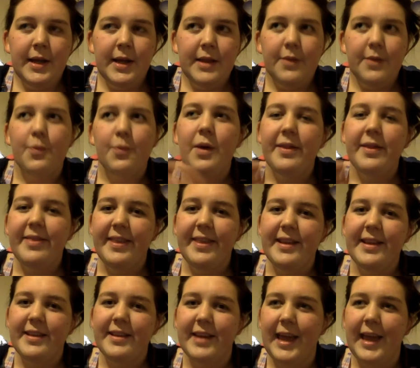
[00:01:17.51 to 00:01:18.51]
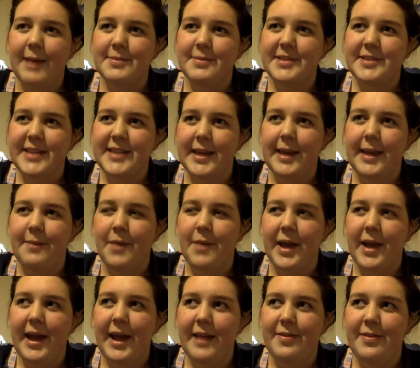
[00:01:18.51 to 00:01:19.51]
The one thing that kept sticking in my
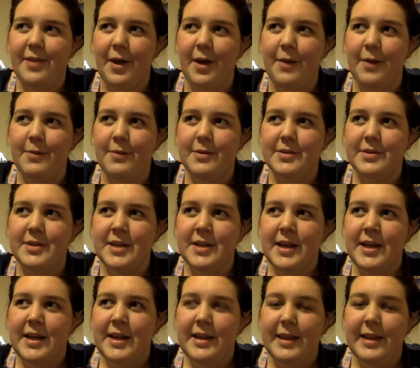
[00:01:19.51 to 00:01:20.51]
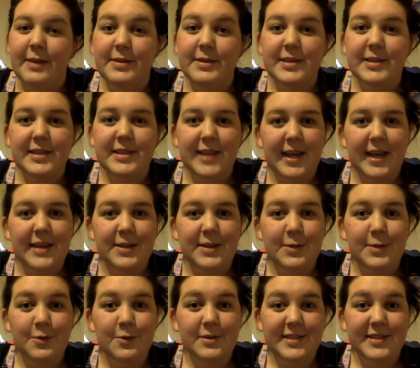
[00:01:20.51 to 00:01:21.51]
head though was there was this actor
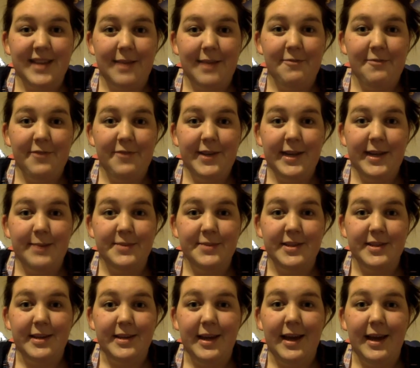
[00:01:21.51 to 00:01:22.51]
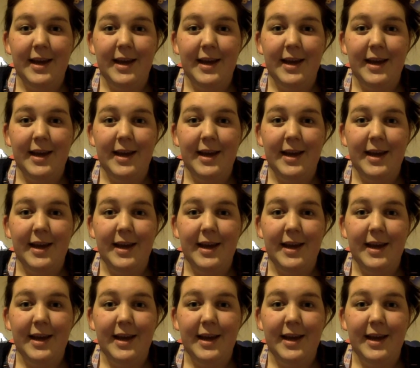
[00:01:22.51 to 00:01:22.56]
called Sam Phillips in it,